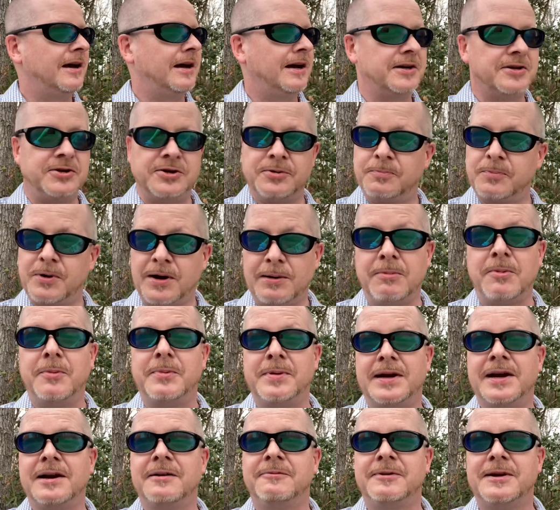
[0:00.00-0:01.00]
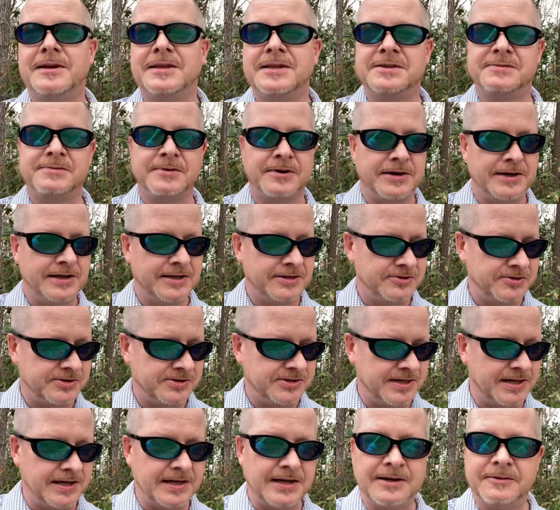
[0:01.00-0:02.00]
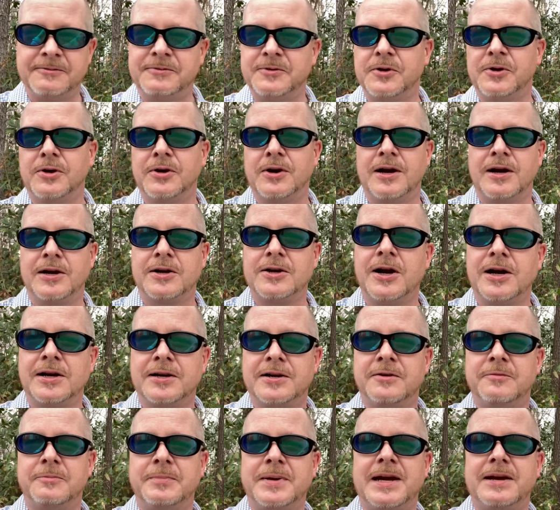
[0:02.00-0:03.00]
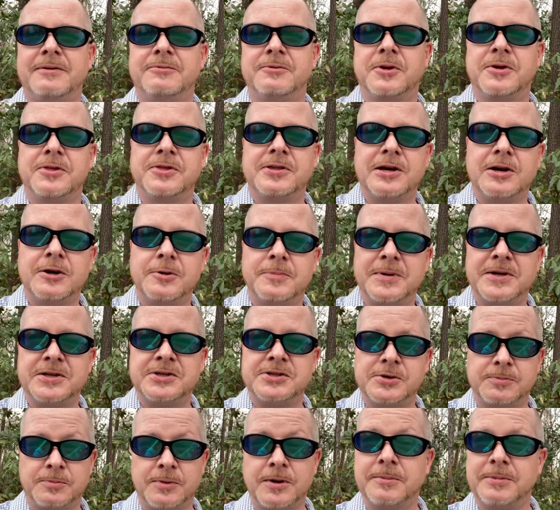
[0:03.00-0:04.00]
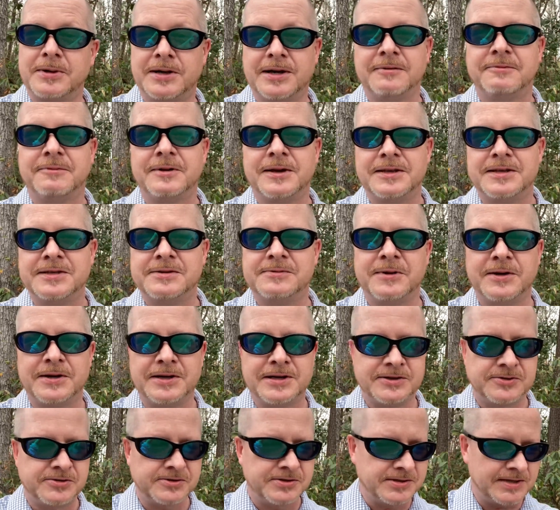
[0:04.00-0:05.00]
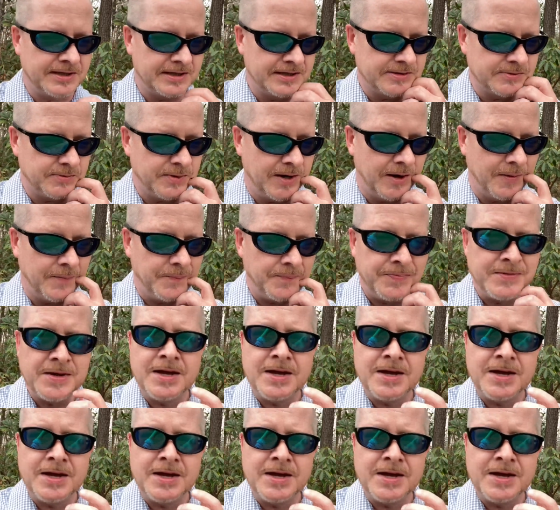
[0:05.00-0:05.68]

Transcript: you're probably going to find this very interesting. And if you're a cognitive behavioral therapist, you're probably going to find this very interesting as well.